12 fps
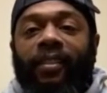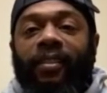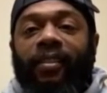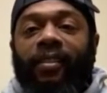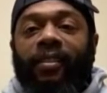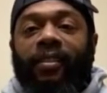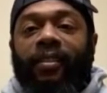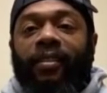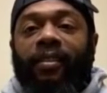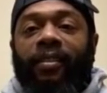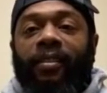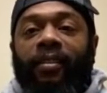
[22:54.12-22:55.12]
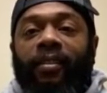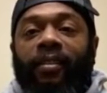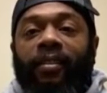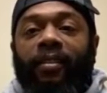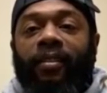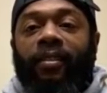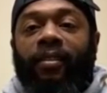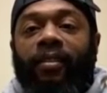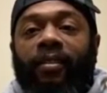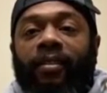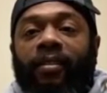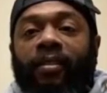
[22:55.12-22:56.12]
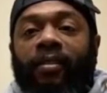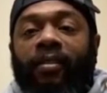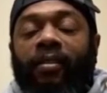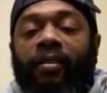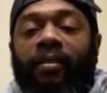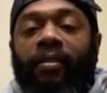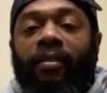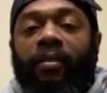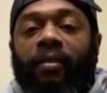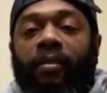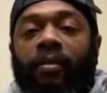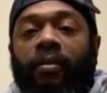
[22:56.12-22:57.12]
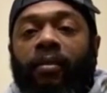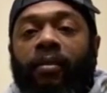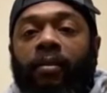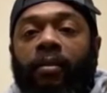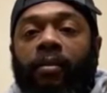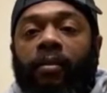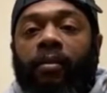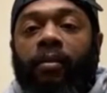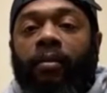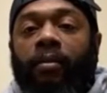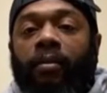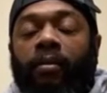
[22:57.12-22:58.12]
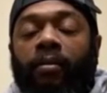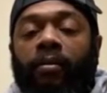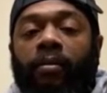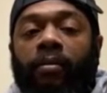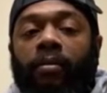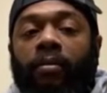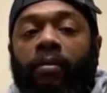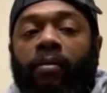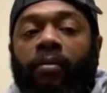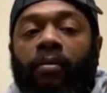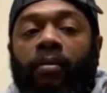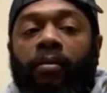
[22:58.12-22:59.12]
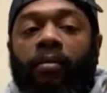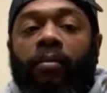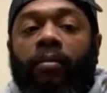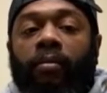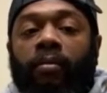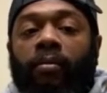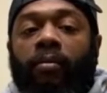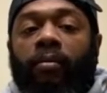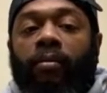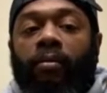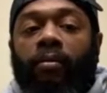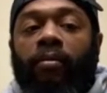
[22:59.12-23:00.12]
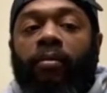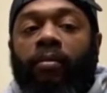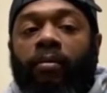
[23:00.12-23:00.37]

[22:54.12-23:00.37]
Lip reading: (not speaking)